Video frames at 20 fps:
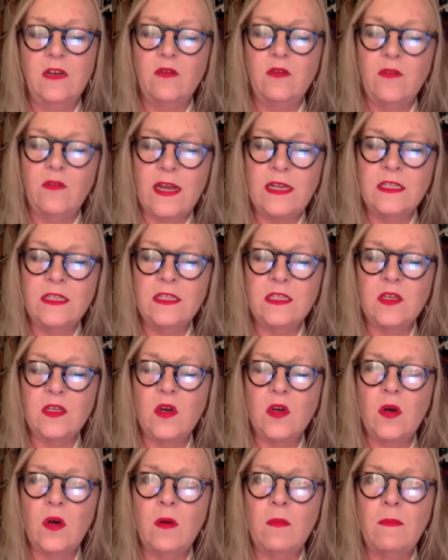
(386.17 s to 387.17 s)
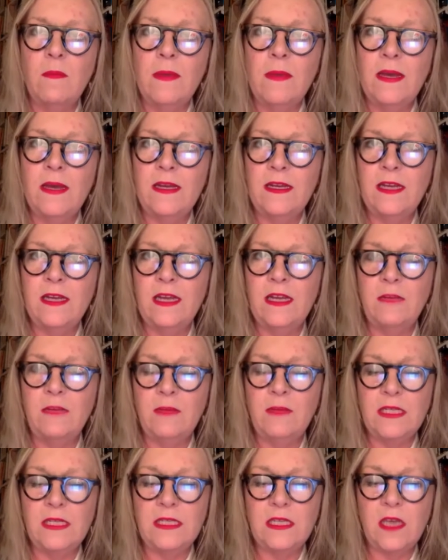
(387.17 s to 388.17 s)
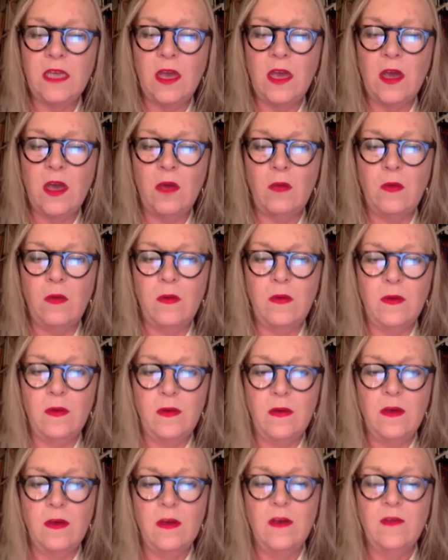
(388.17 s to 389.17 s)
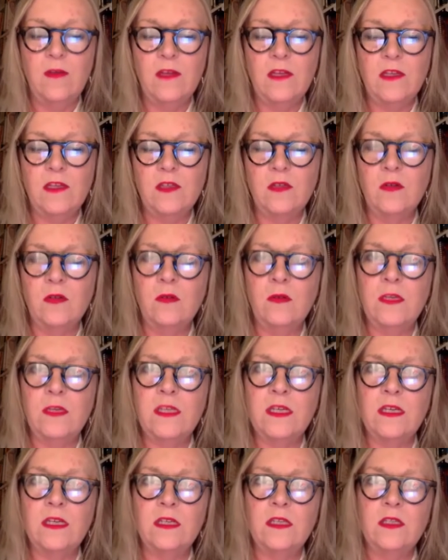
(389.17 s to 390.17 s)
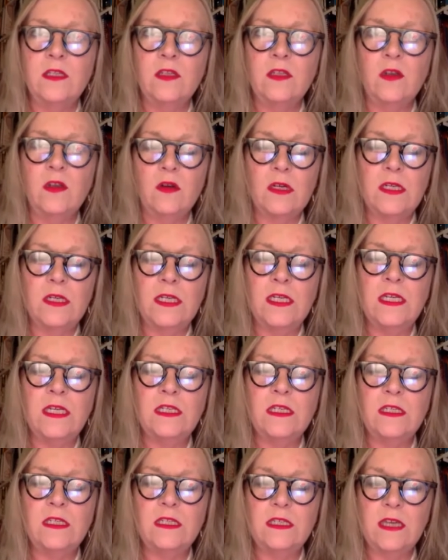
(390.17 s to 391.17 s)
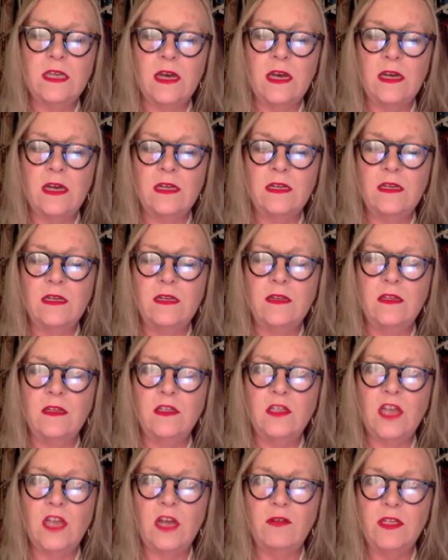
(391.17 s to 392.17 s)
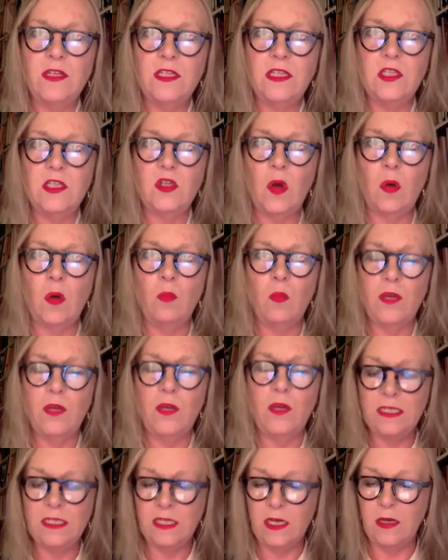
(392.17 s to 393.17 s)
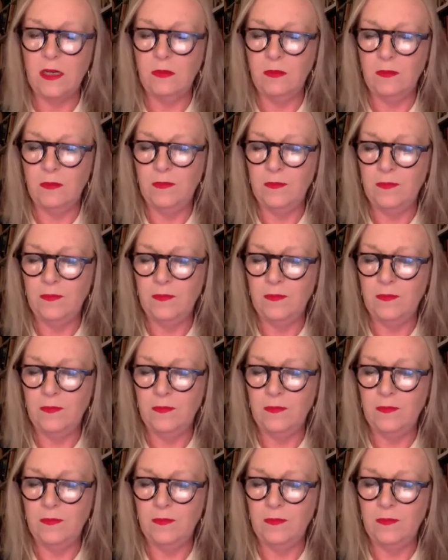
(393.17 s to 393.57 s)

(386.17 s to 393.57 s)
Friends come and enemies go. There's always a stock needed sign in the charity shop window.